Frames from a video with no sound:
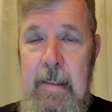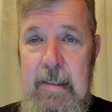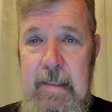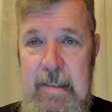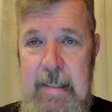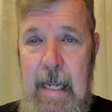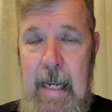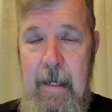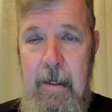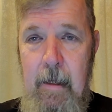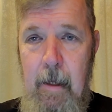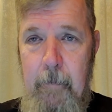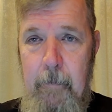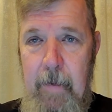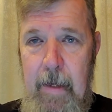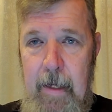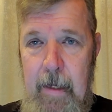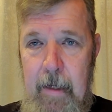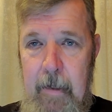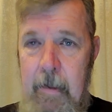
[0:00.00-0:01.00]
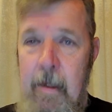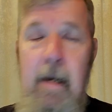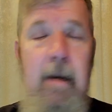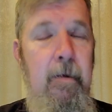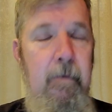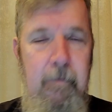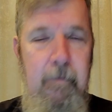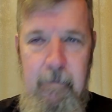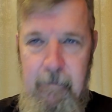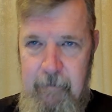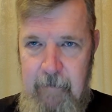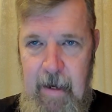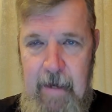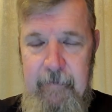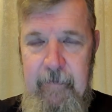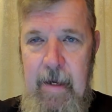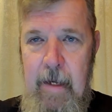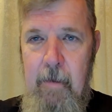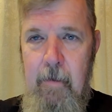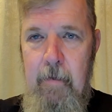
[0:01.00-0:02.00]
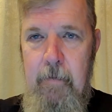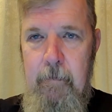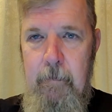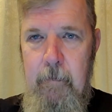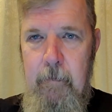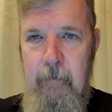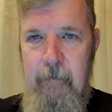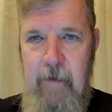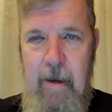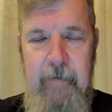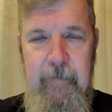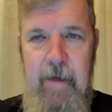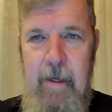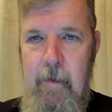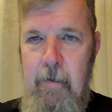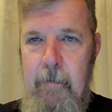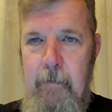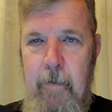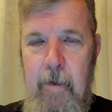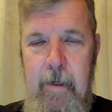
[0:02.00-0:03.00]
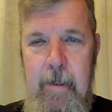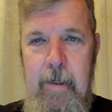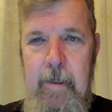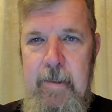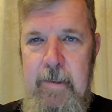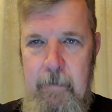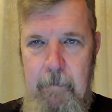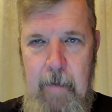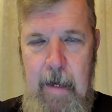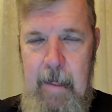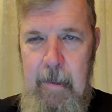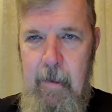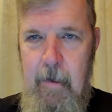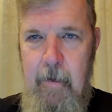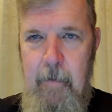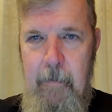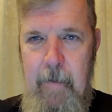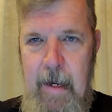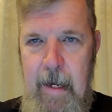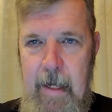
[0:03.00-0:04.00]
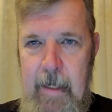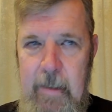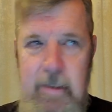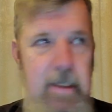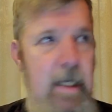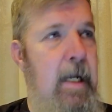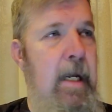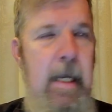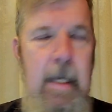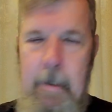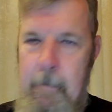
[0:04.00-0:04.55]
stock up on it. Five gallon buckets and Mylar bags,